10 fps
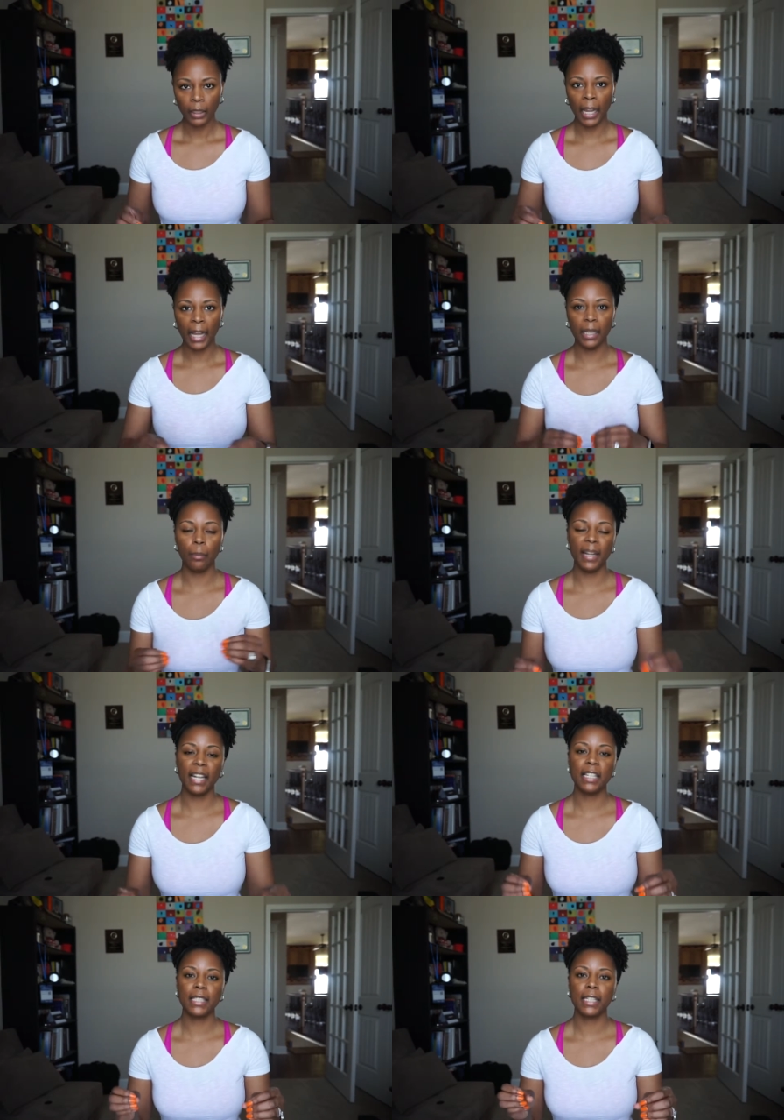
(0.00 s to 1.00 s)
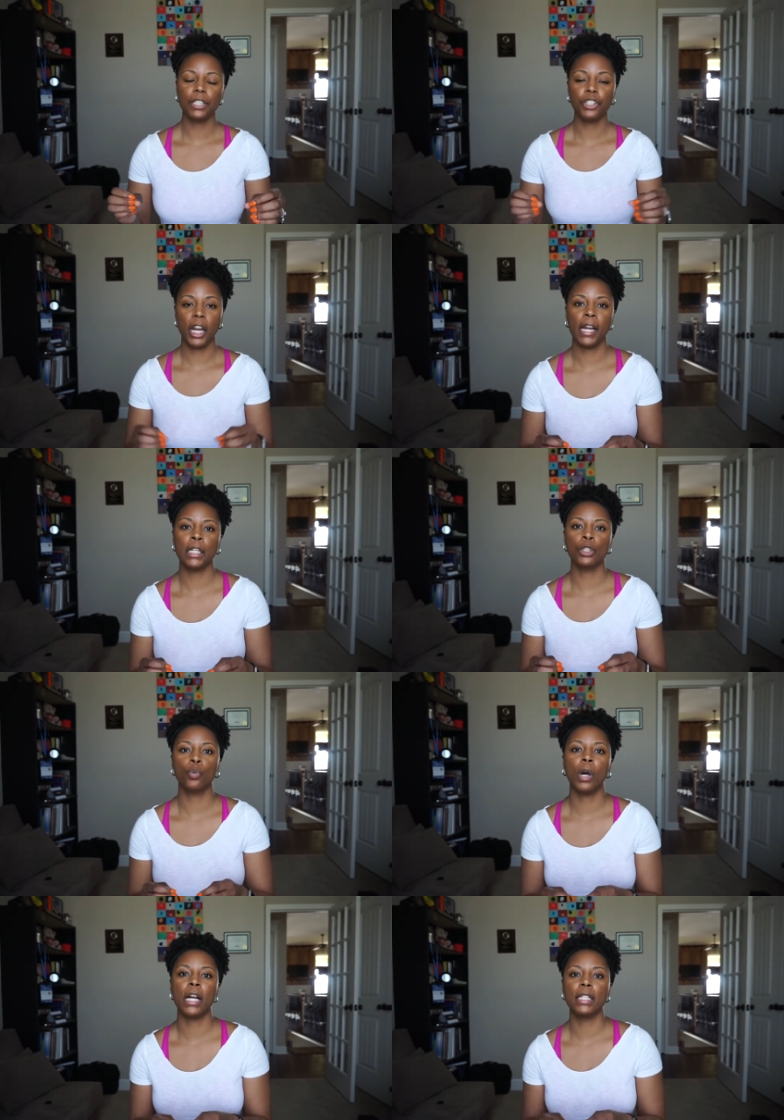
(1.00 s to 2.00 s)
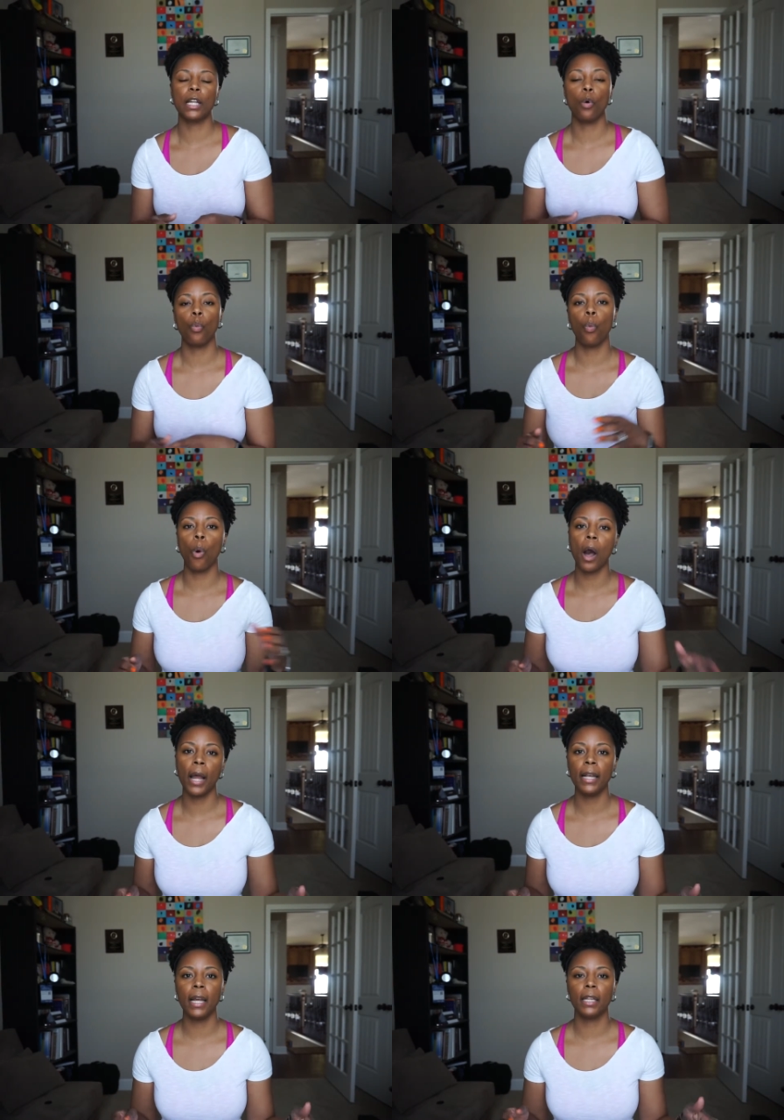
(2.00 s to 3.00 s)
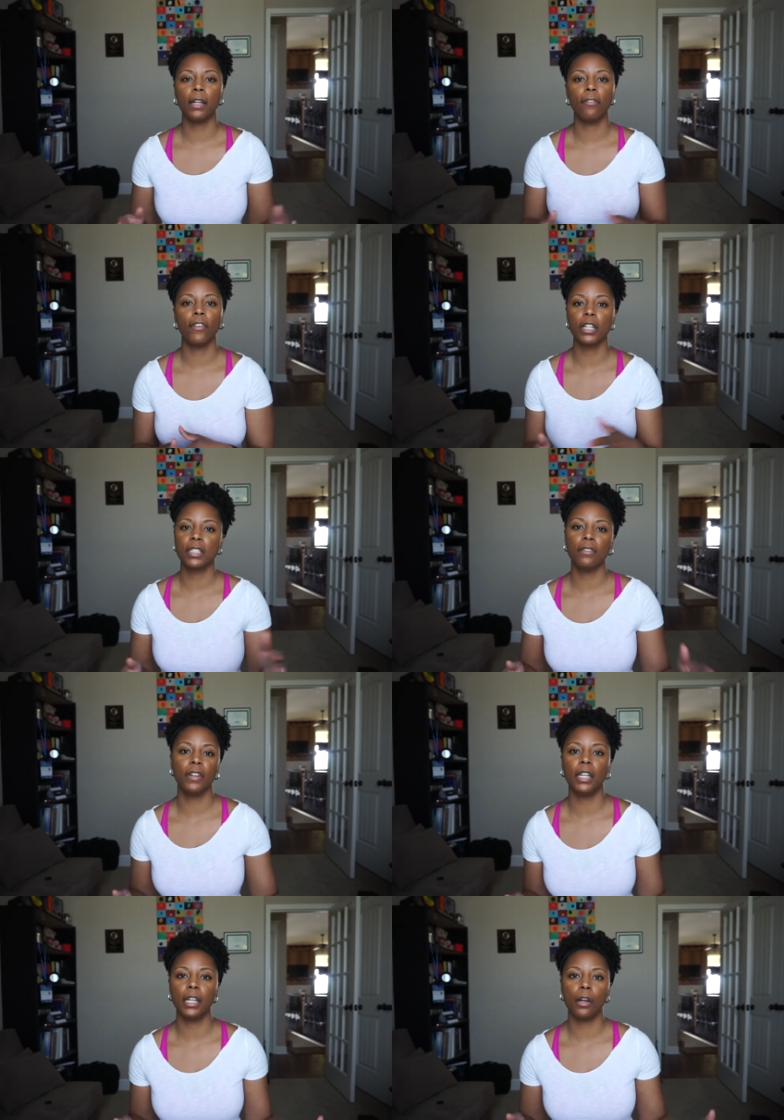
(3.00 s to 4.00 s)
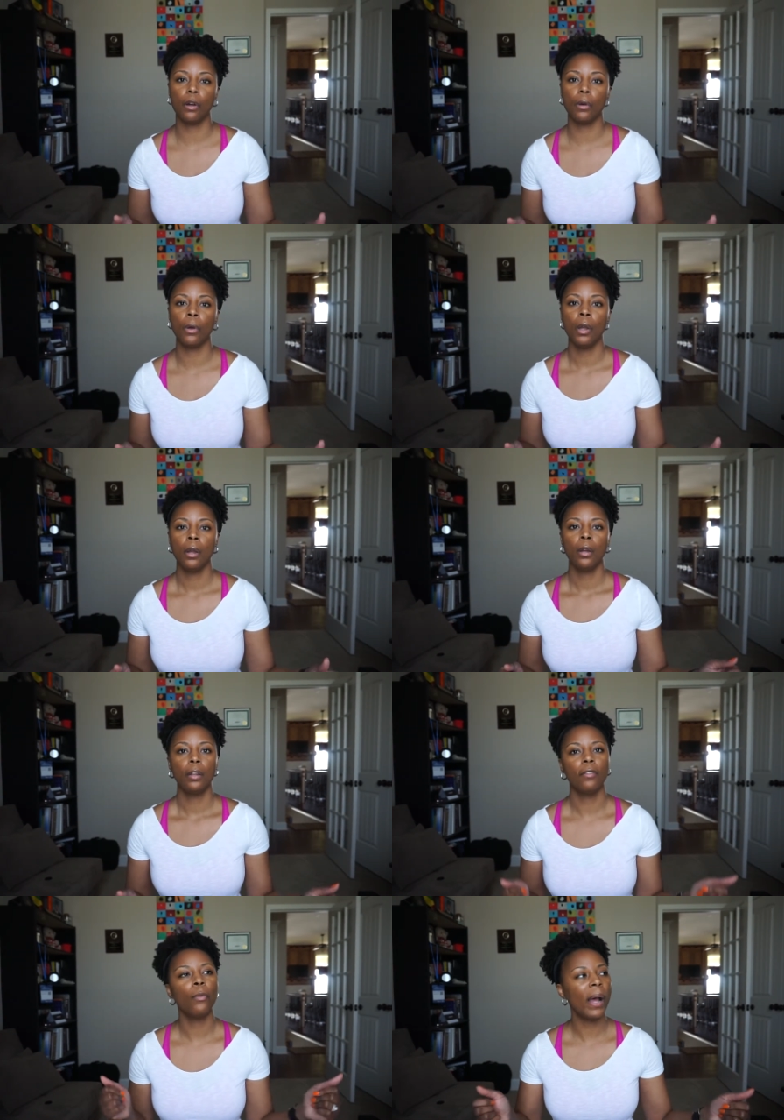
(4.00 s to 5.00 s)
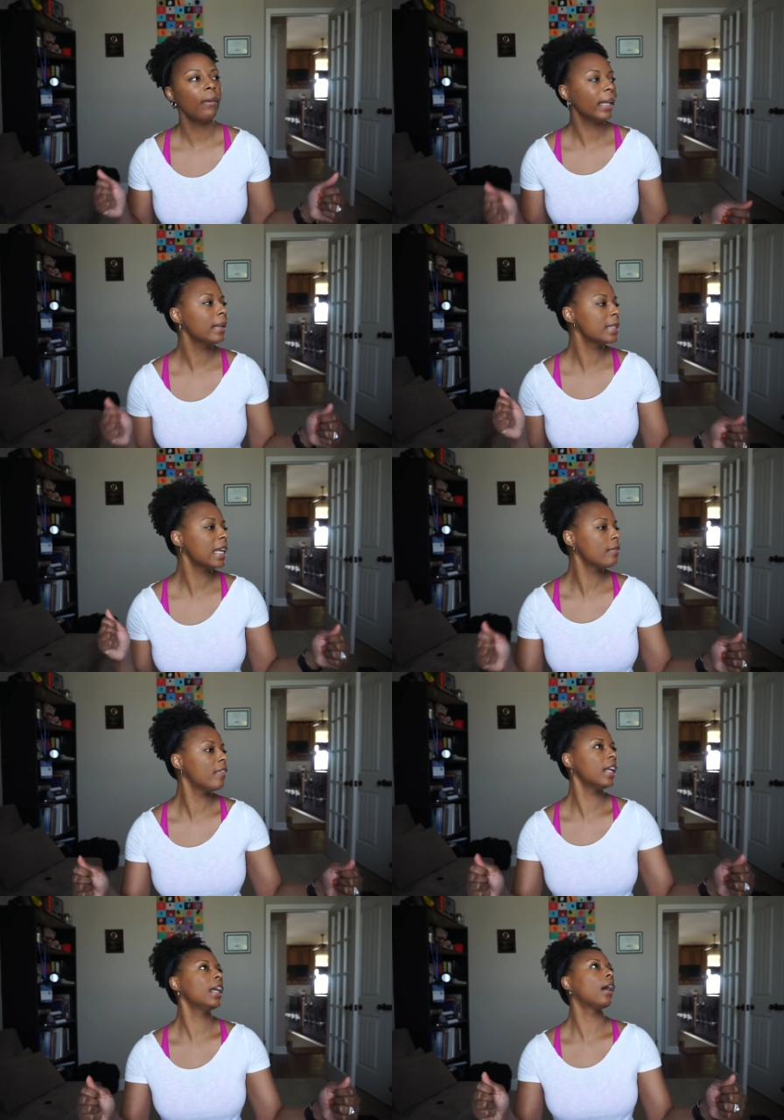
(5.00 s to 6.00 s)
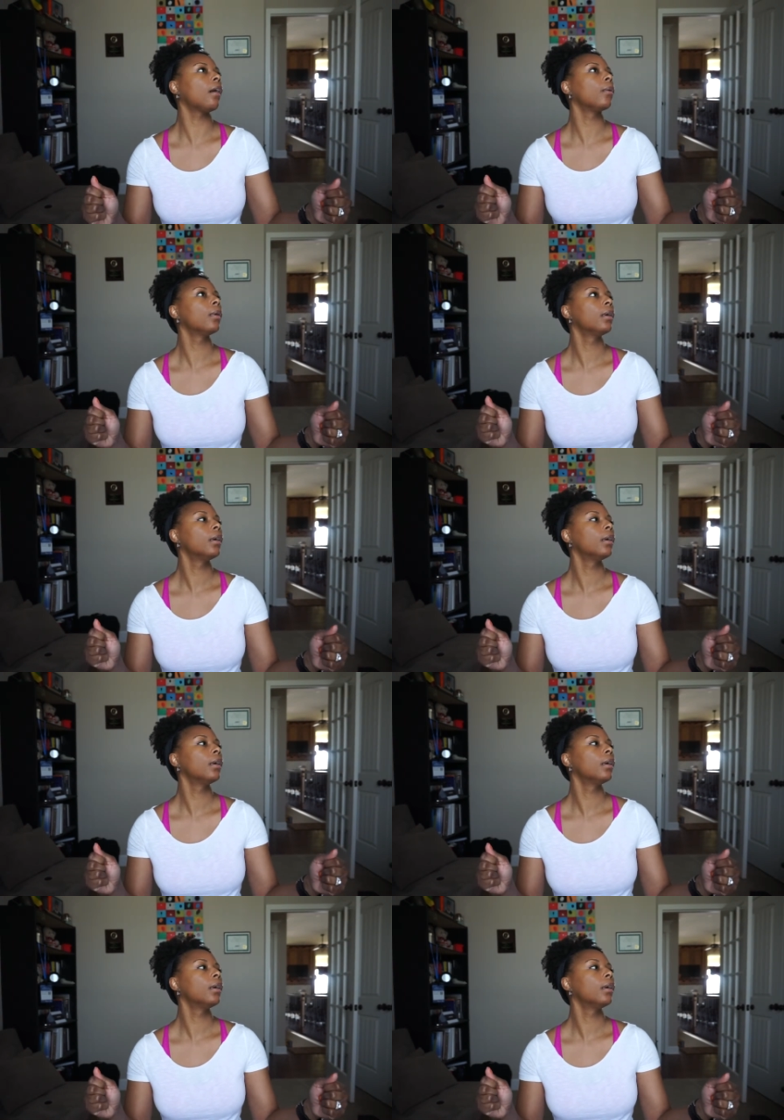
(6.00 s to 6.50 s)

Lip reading: And the biggest change was the first video, why do I keep saying video?